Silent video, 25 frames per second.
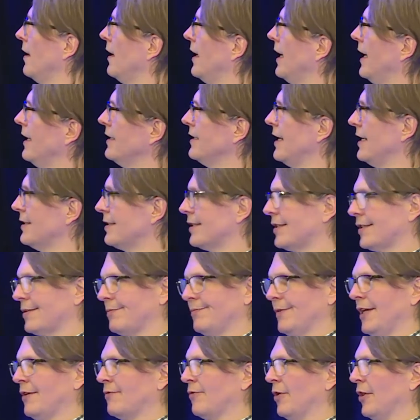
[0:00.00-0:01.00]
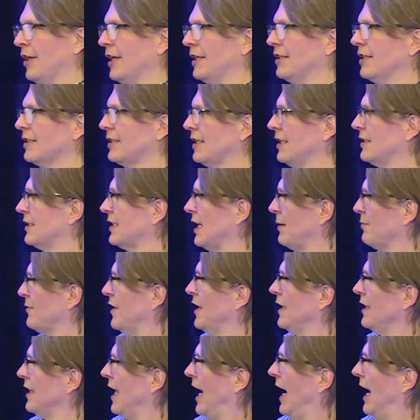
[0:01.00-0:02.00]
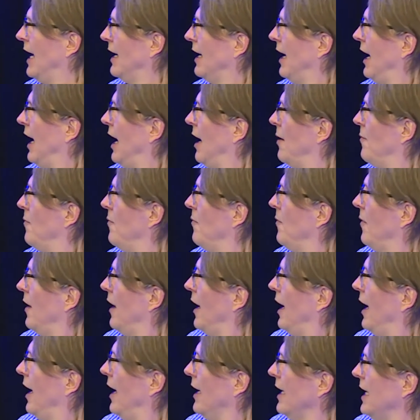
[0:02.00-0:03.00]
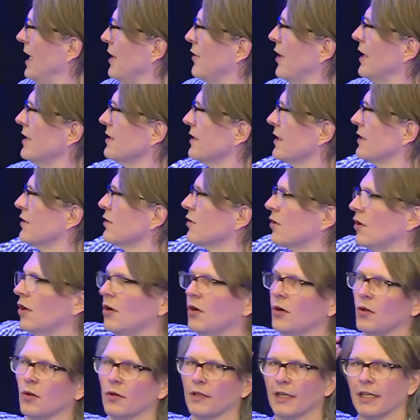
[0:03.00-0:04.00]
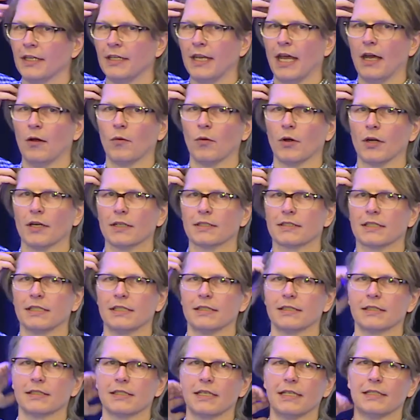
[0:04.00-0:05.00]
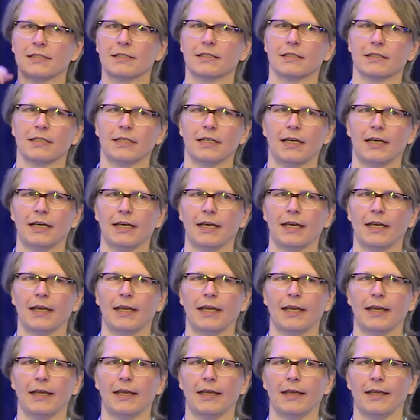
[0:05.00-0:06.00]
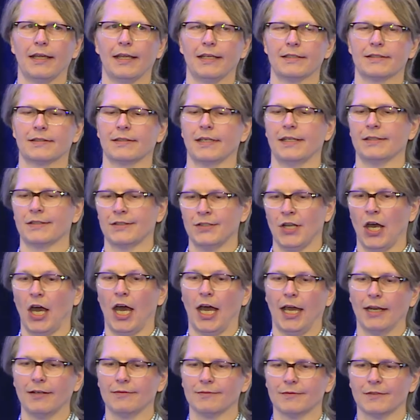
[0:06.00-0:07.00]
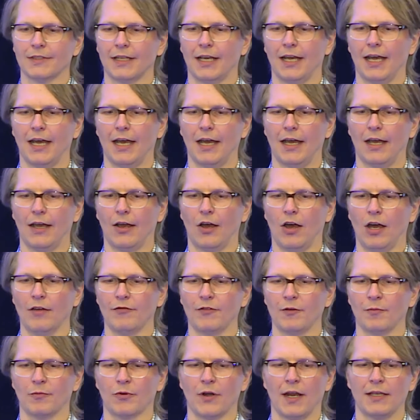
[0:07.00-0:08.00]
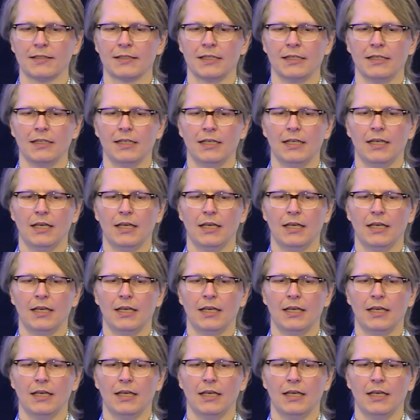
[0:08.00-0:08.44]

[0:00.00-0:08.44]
It's something that egress control in networks is not often present.